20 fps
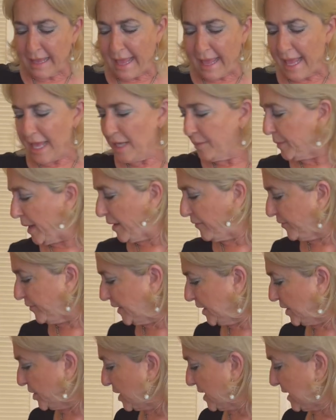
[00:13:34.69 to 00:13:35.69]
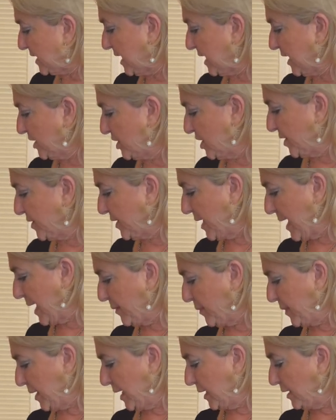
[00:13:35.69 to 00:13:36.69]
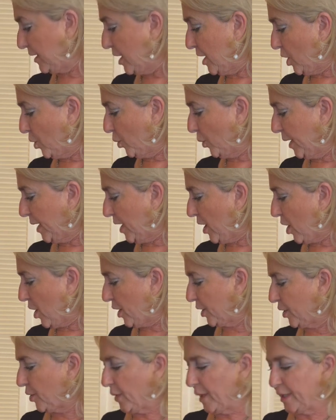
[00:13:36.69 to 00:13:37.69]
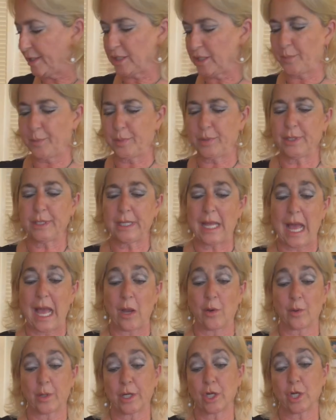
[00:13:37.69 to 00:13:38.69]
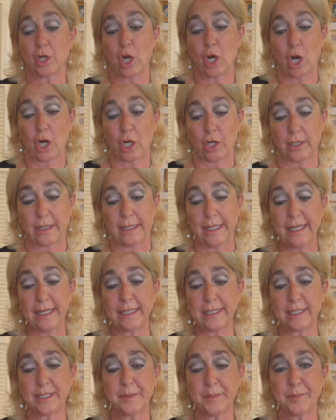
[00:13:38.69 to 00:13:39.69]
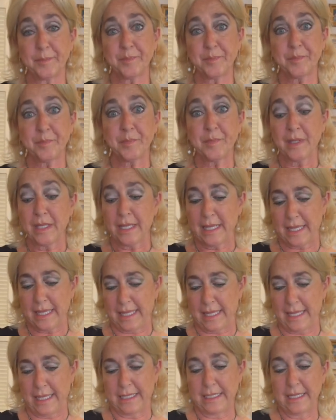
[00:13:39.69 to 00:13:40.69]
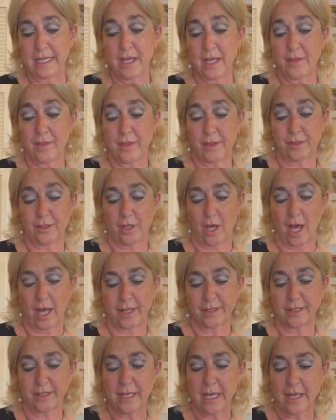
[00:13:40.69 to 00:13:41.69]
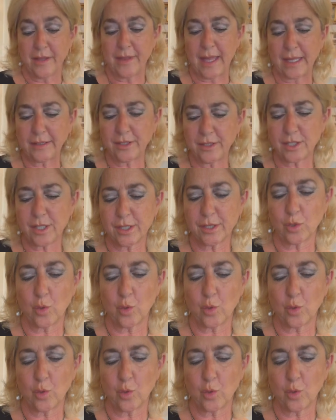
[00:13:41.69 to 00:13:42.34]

And by finishing touches, I mean we are going to put our garlic in the sauce. That's just